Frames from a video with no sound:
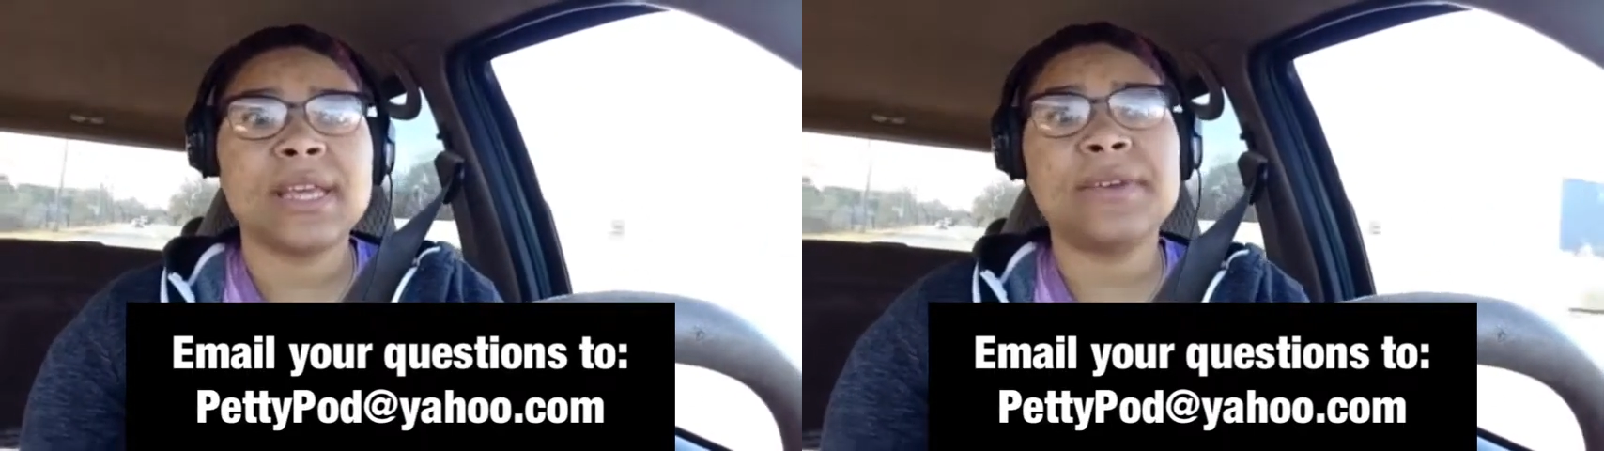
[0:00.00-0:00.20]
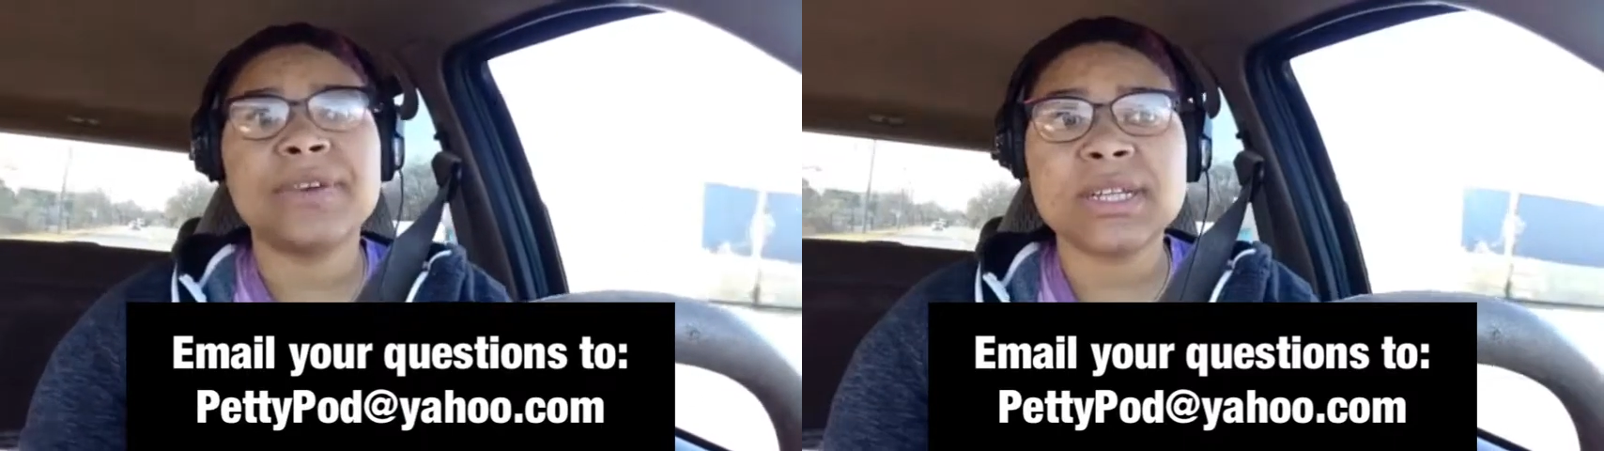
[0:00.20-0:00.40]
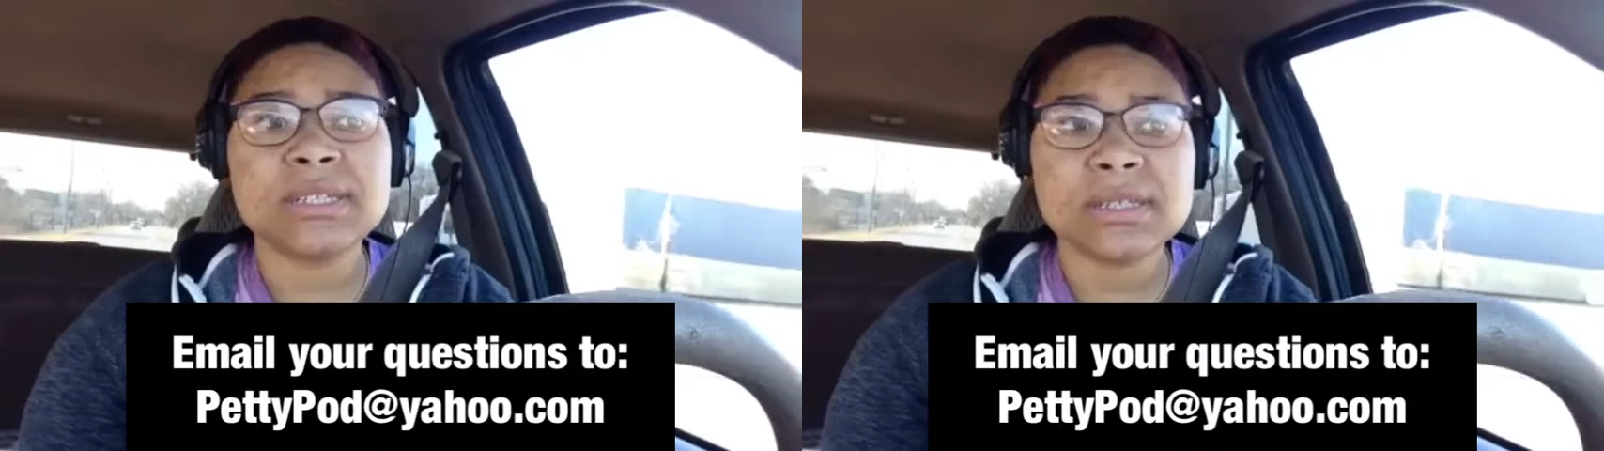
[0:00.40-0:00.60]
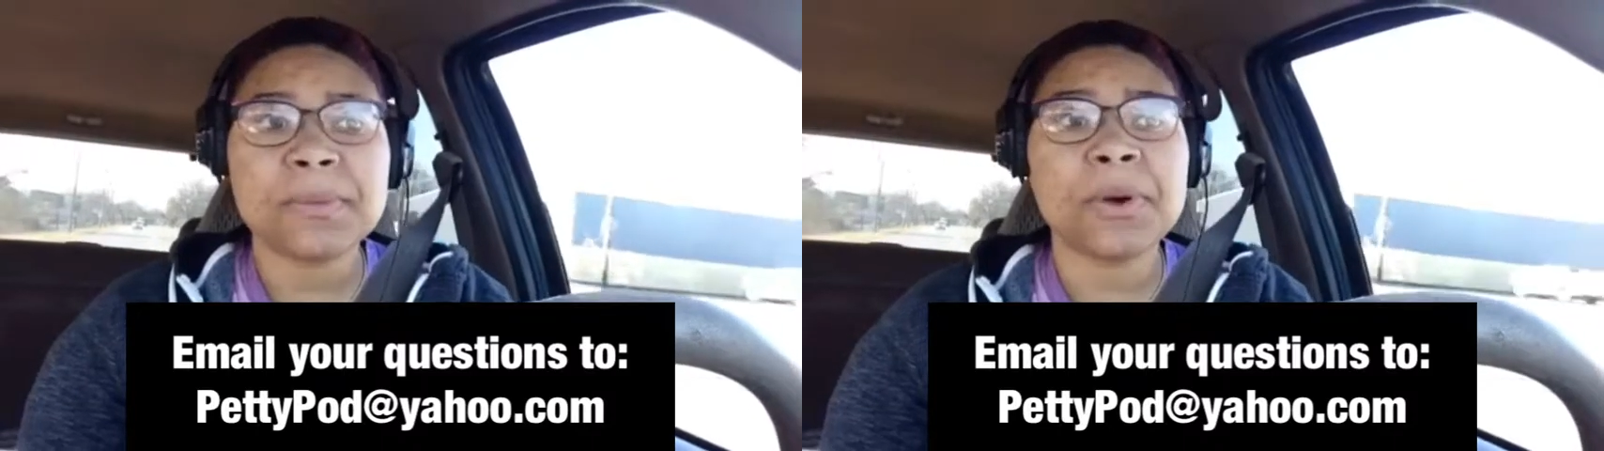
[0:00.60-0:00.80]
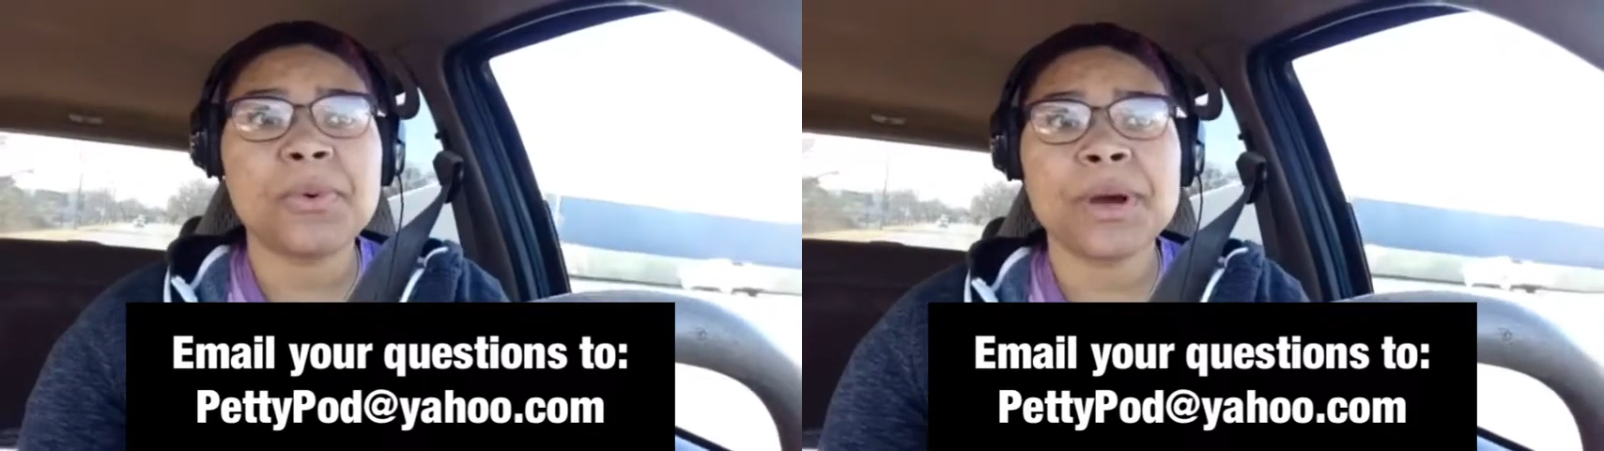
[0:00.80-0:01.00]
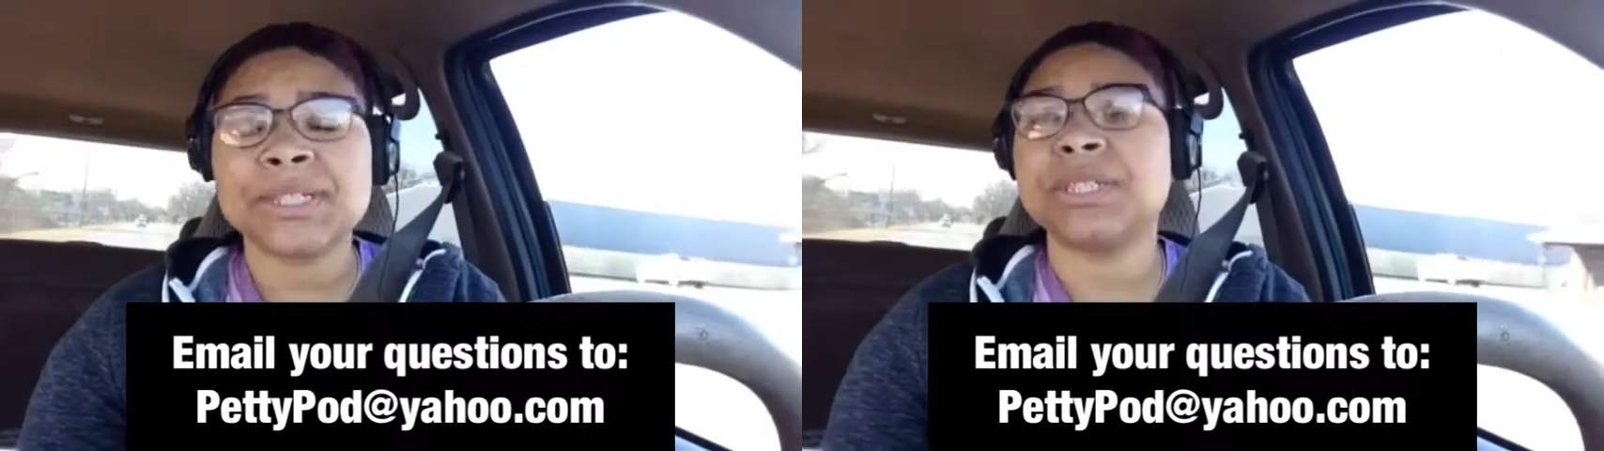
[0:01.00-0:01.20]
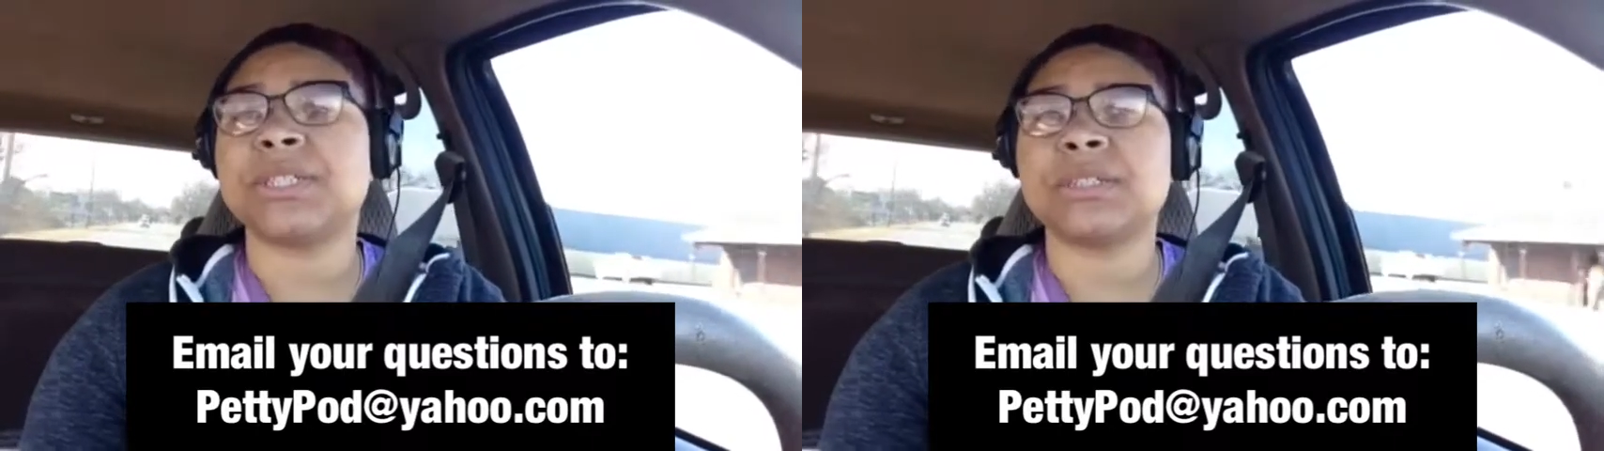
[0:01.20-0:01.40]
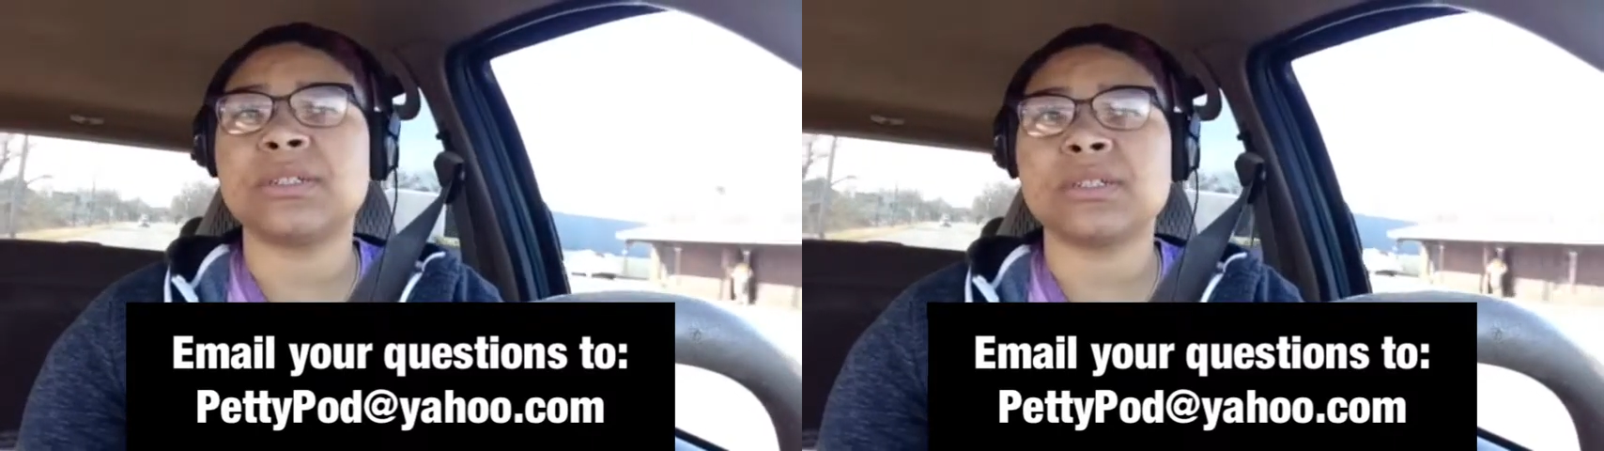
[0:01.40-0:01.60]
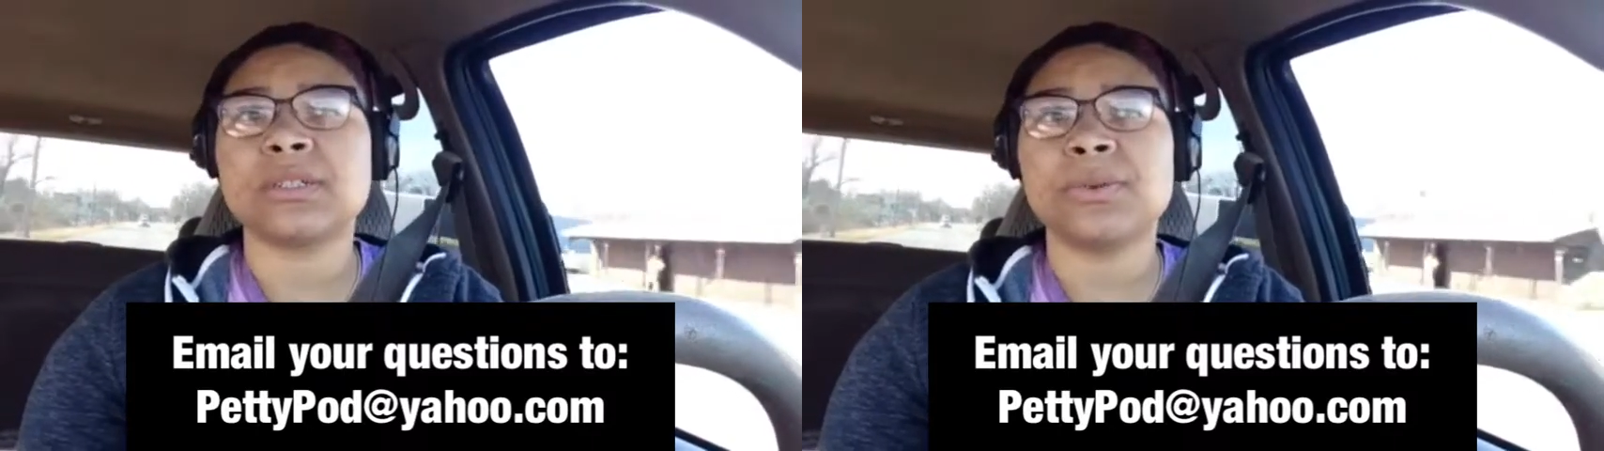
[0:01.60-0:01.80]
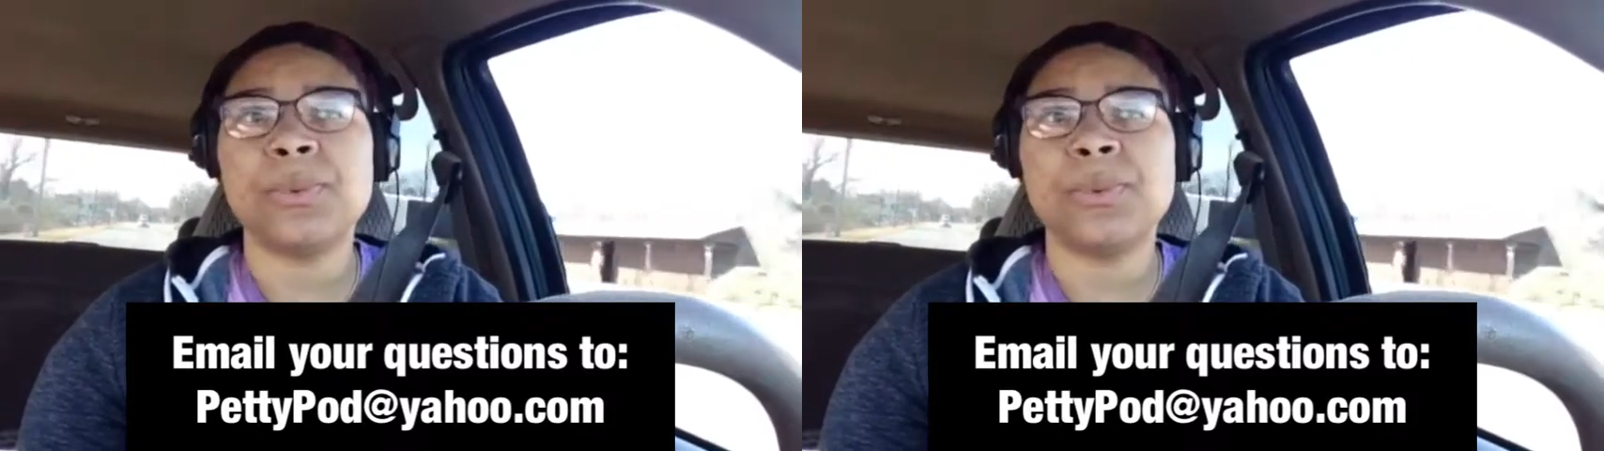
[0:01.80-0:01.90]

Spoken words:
give us some questions.